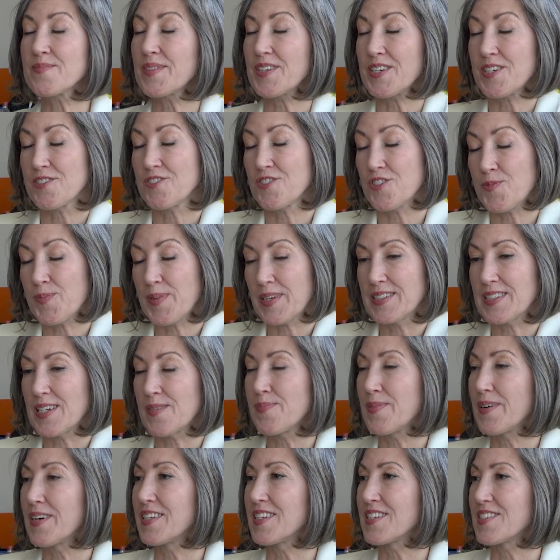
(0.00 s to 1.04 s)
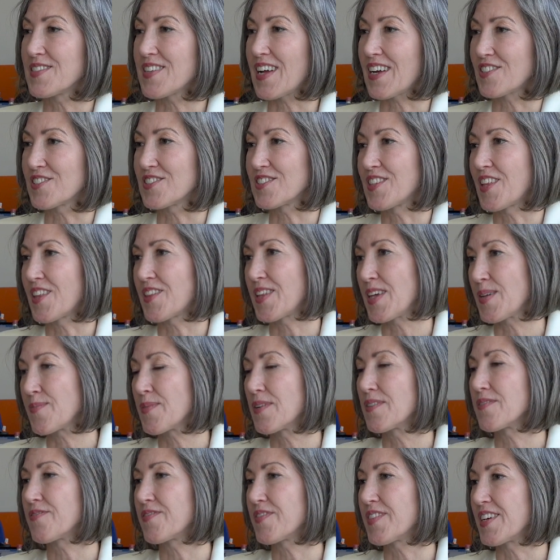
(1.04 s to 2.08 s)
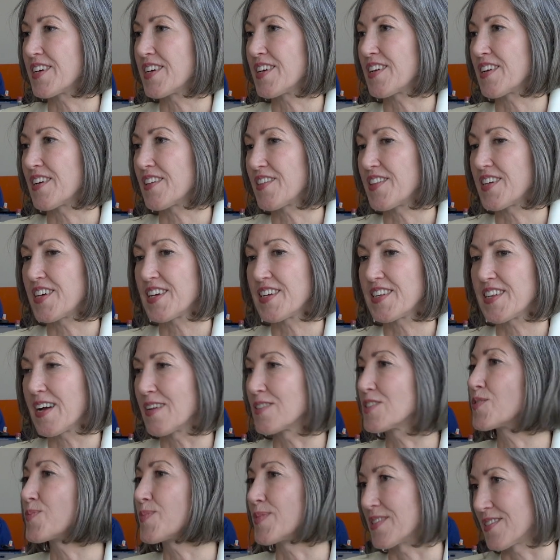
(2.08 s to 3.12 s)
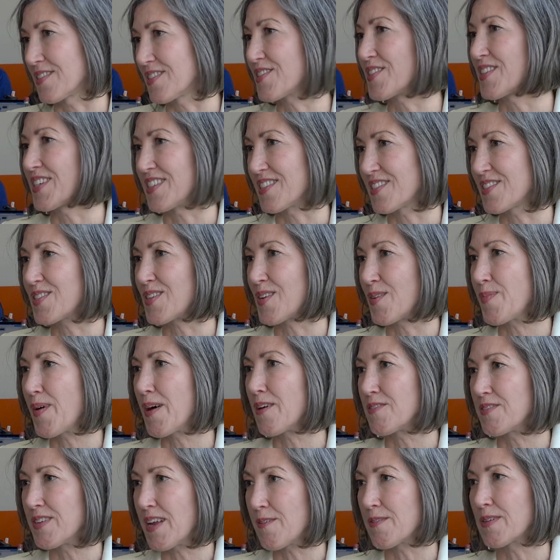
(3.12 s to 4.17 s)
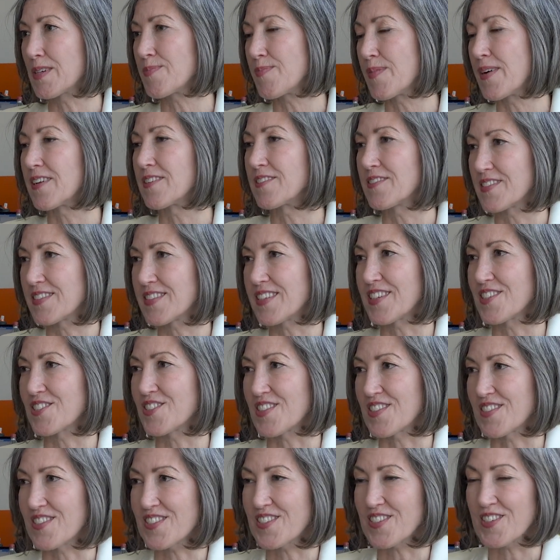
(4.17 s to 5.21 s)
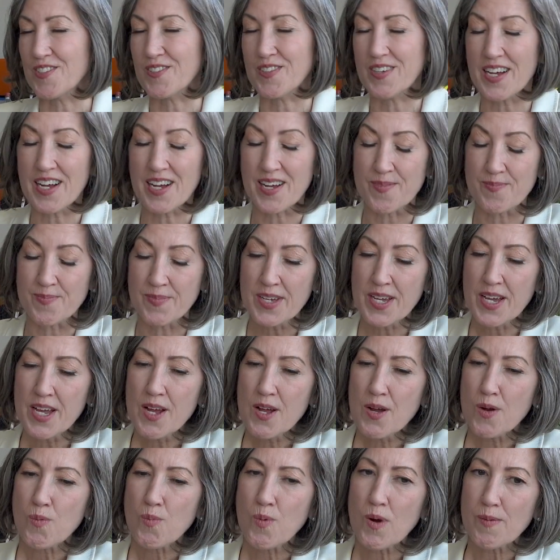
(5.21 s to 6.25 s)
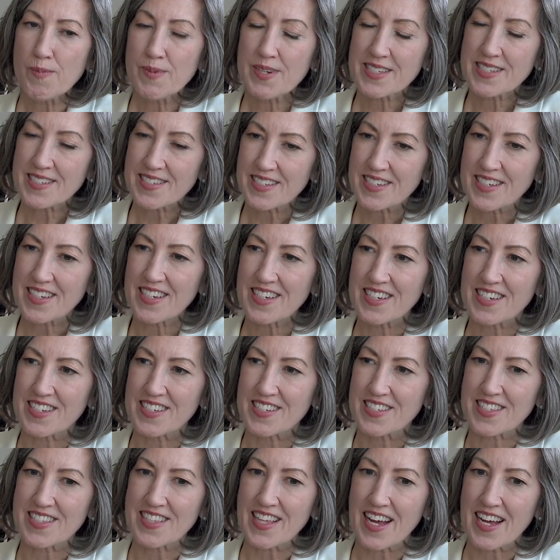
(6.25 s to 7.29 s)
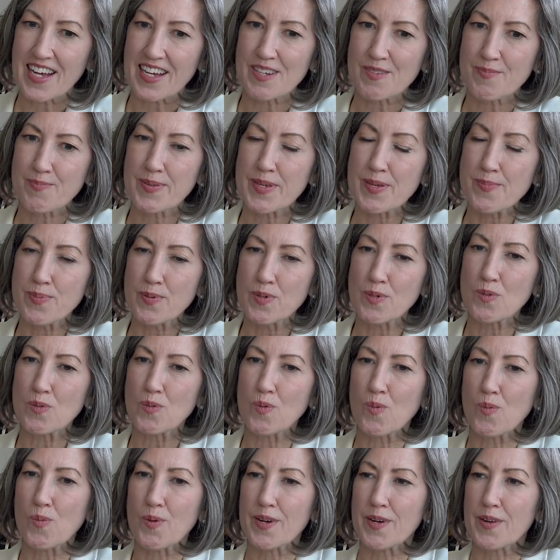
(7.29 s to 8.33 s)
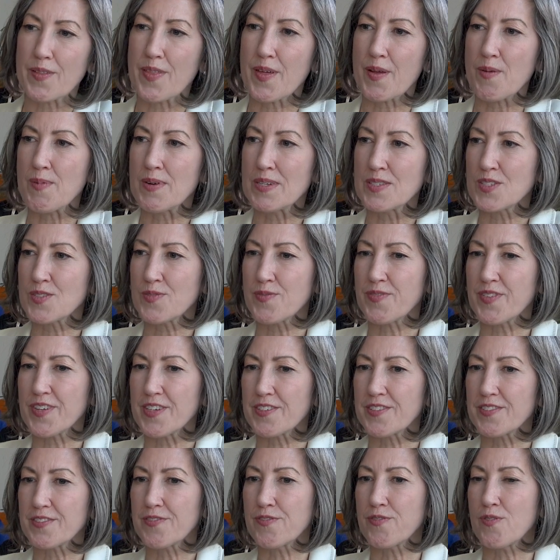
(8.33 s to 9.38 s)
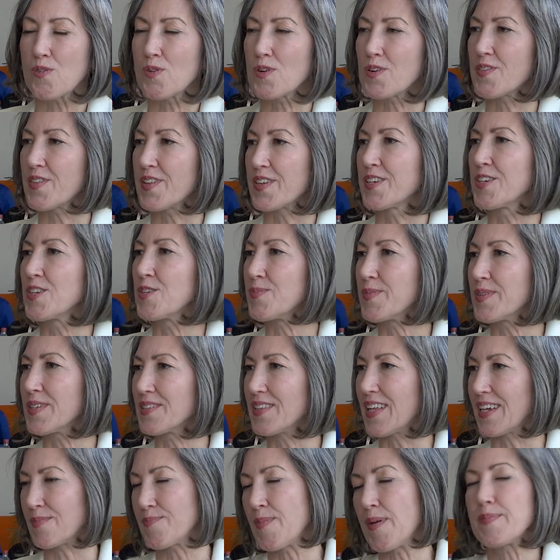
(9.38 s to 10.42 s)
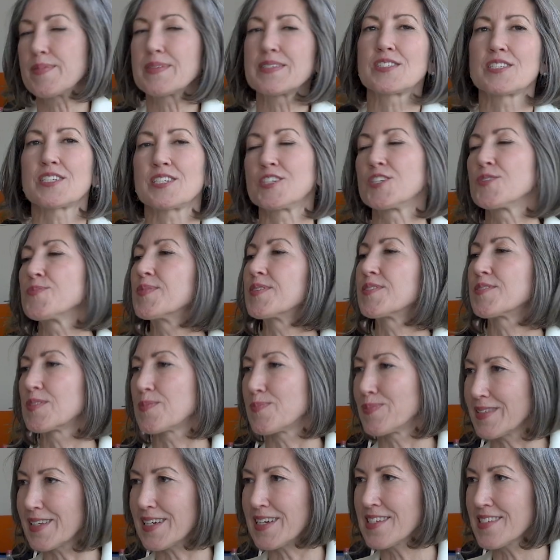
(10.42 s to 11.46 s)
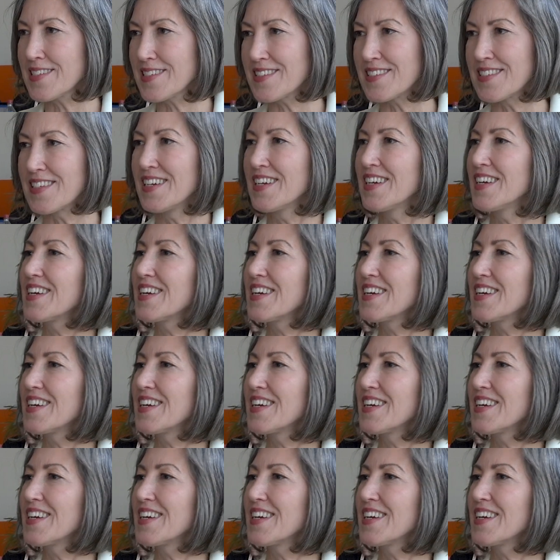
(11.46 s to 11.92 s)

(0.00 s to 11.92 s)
that you just picked up on is actually the theme of the, the announcements is about network modernization. So um, what we see is that people where they once feared for the human, like maybe it's a human replace,